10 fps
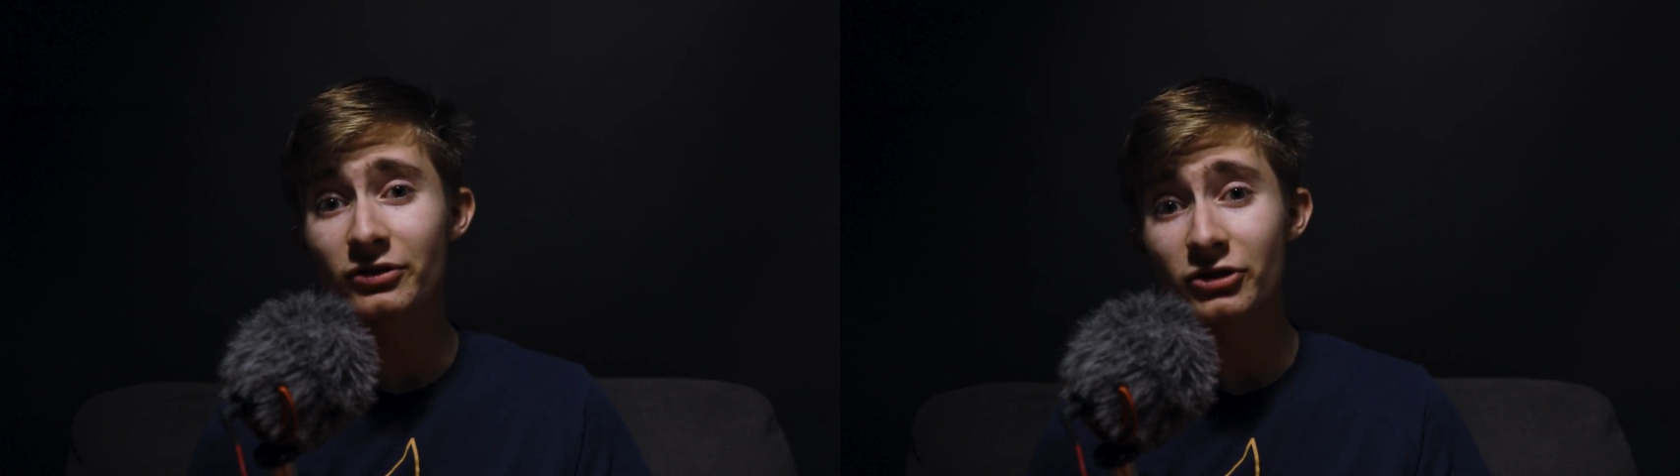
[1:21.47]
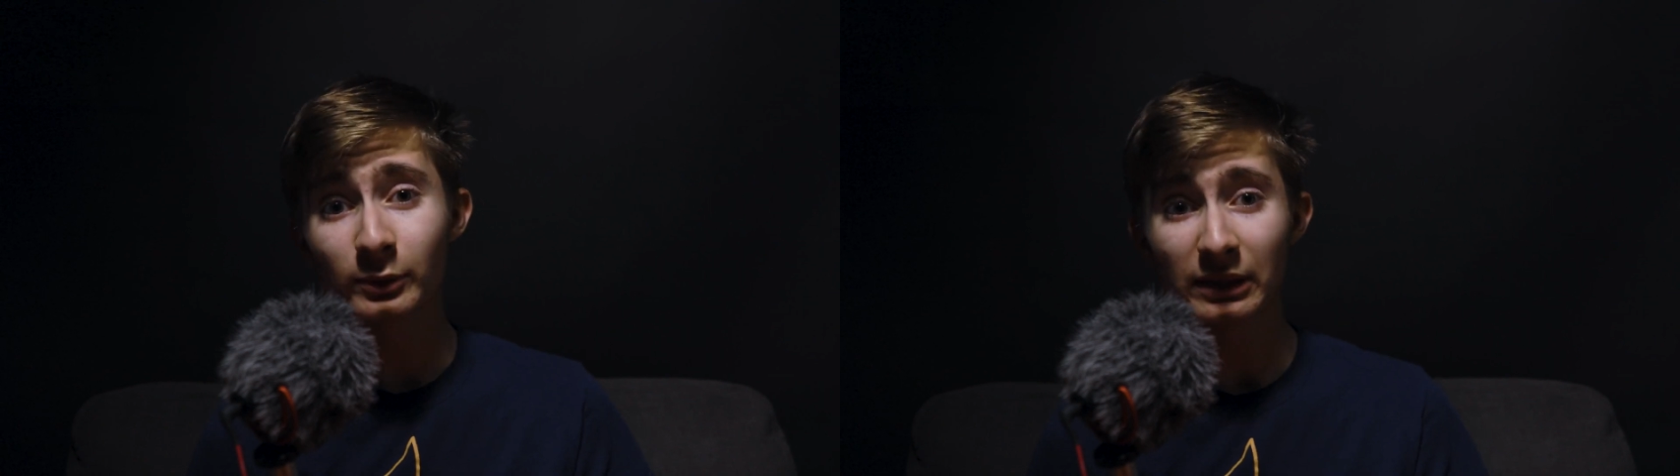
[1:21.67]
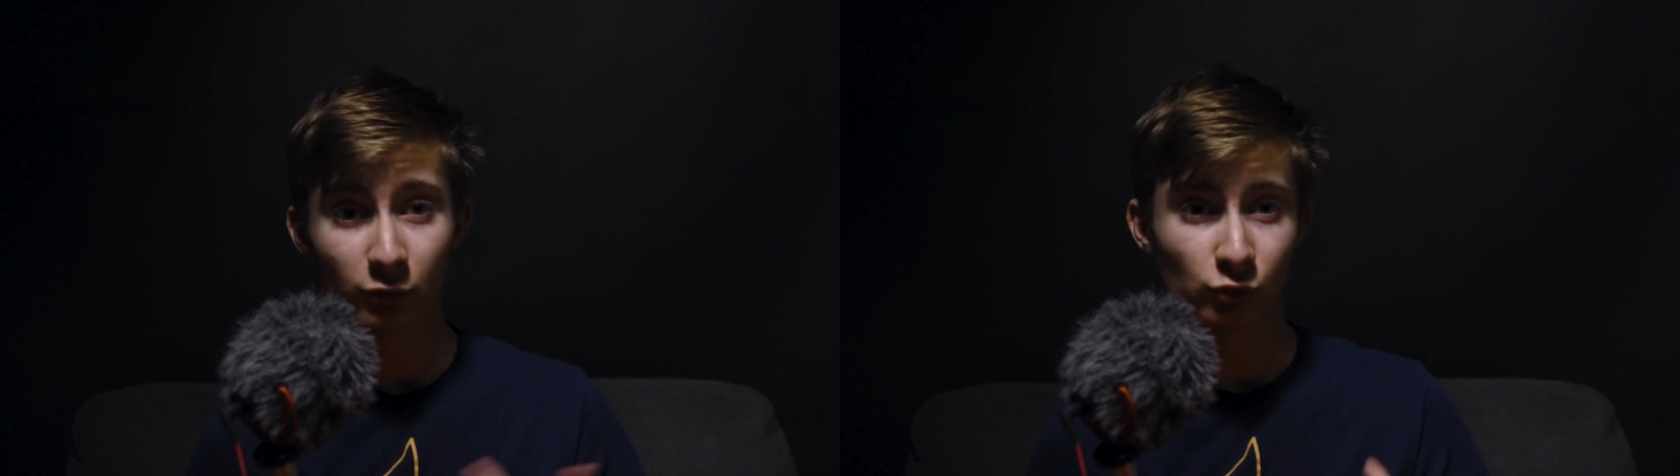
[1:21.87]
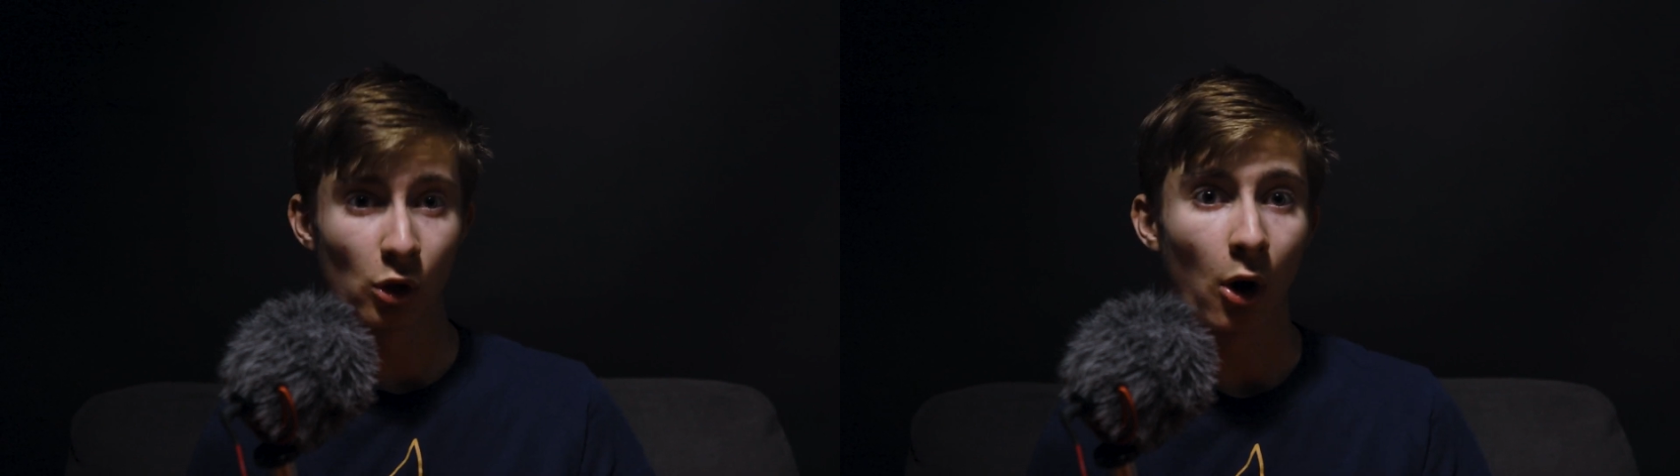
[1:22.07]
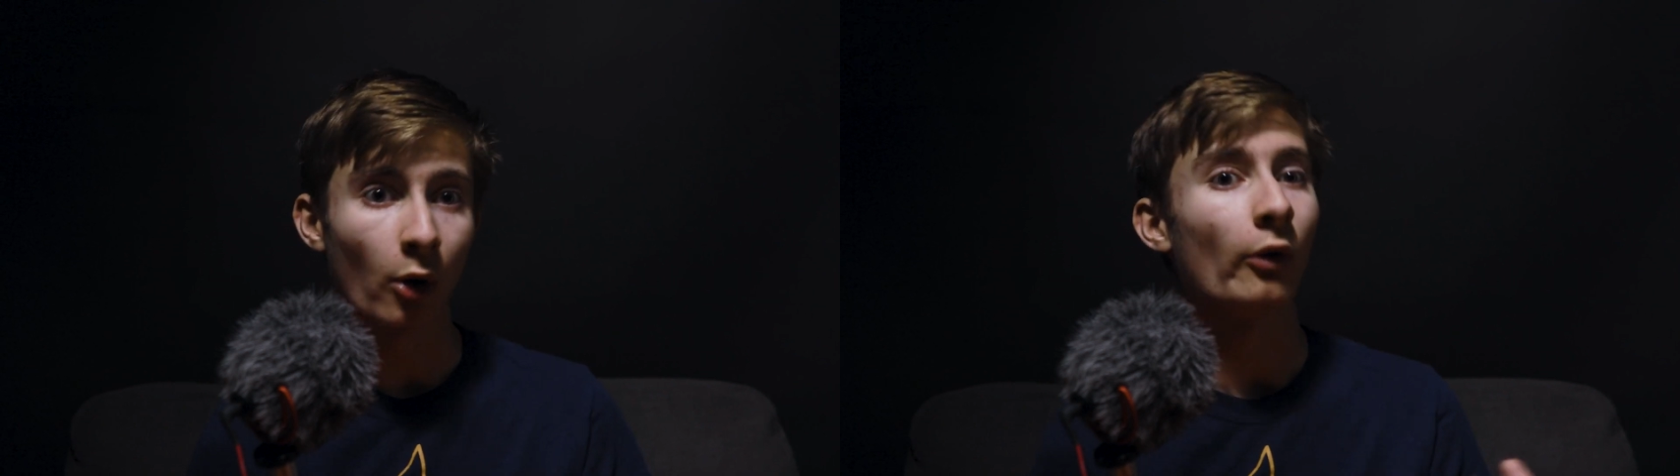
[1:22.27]
shooting
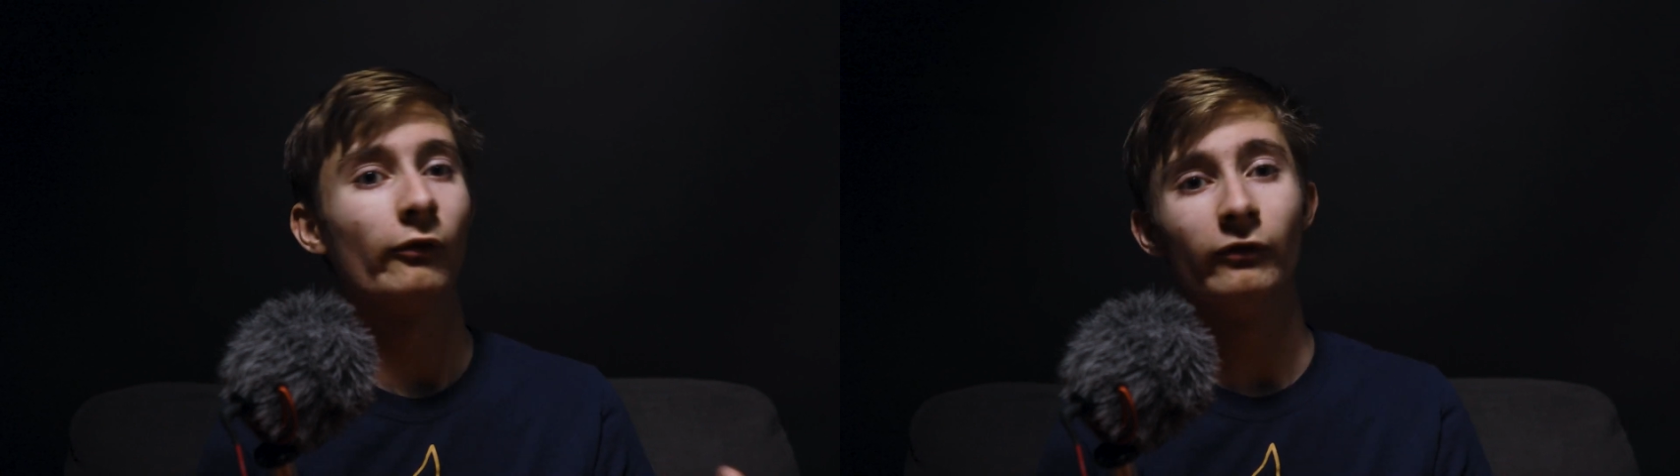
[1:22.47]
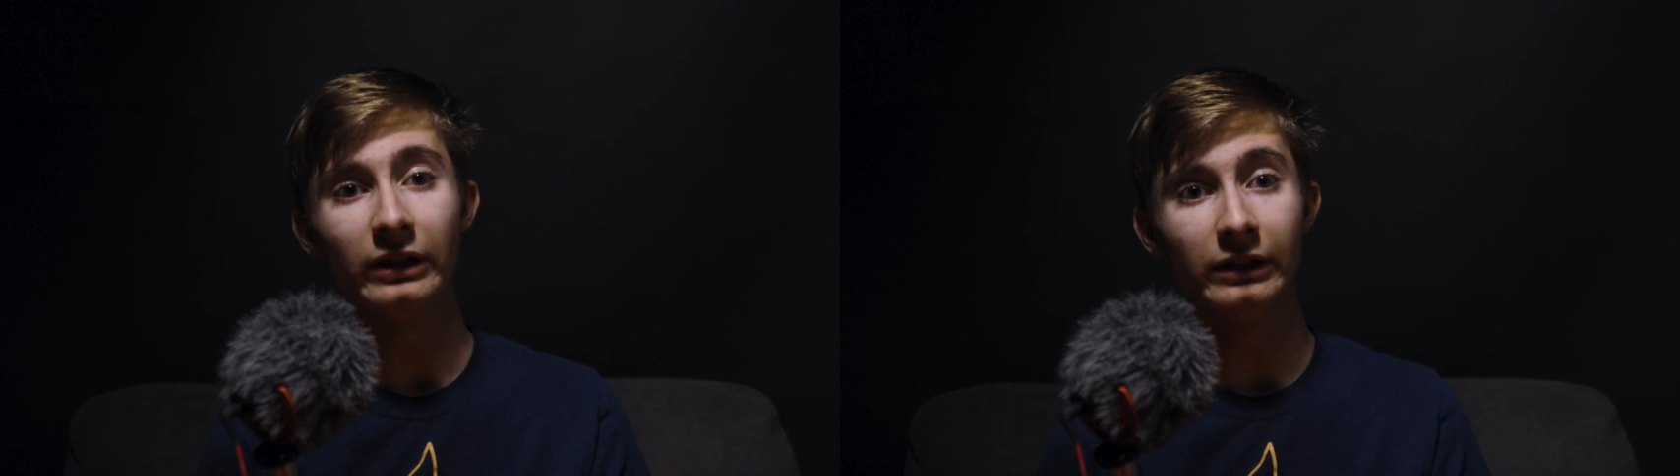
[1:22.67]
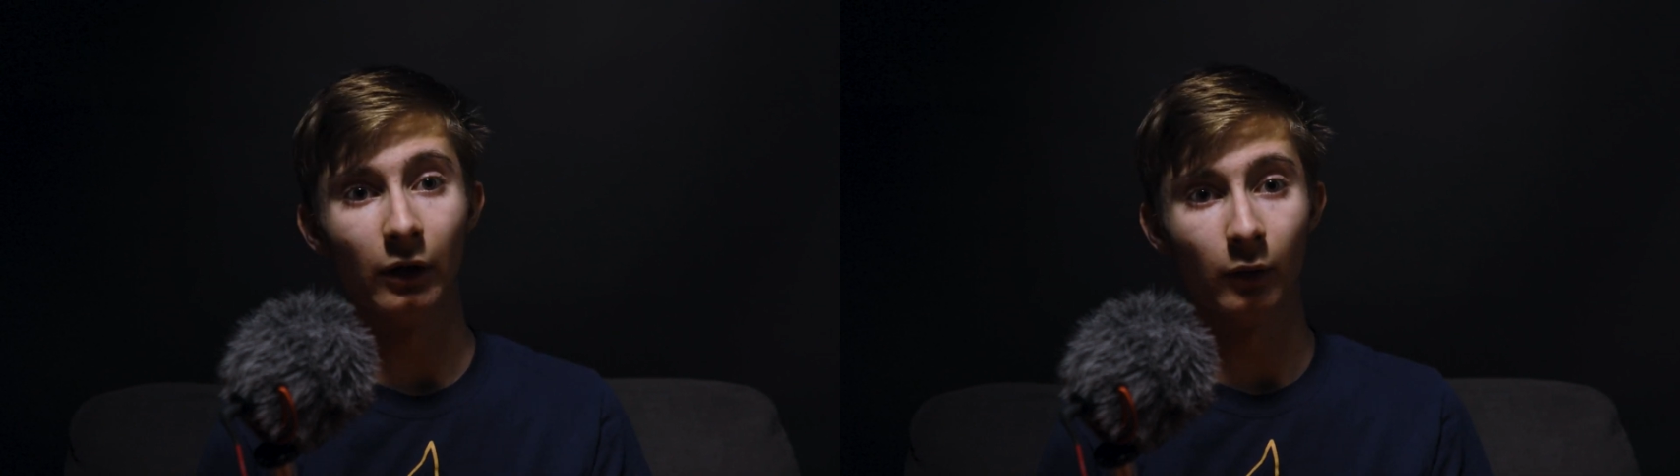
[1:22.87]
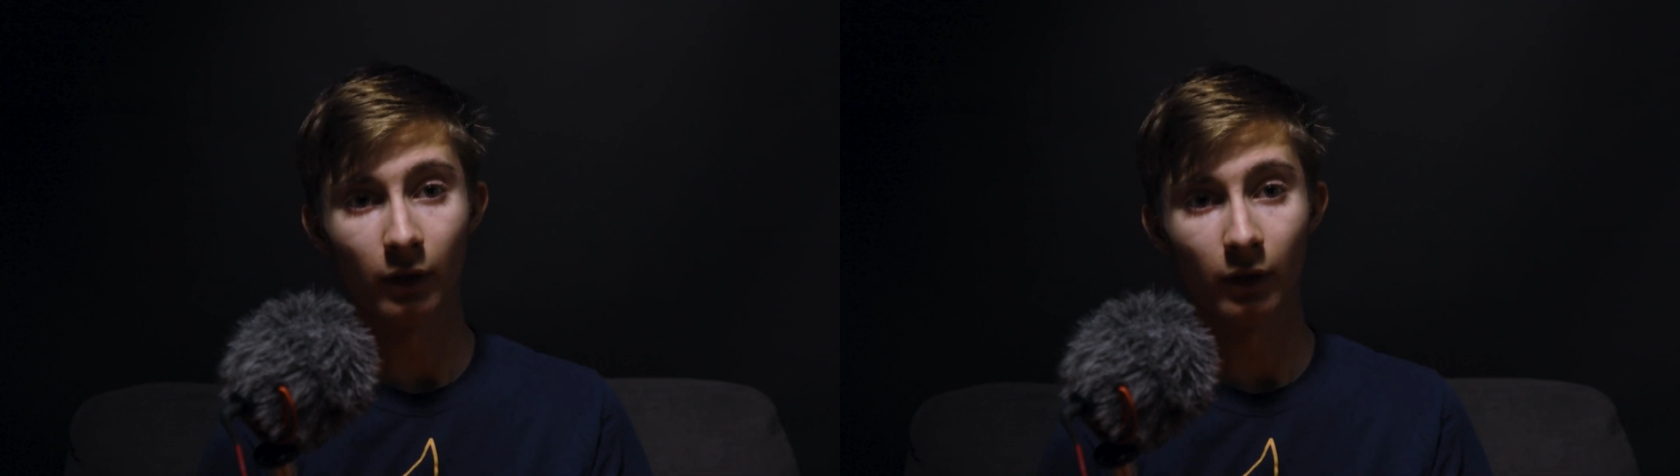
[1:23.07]
raw video.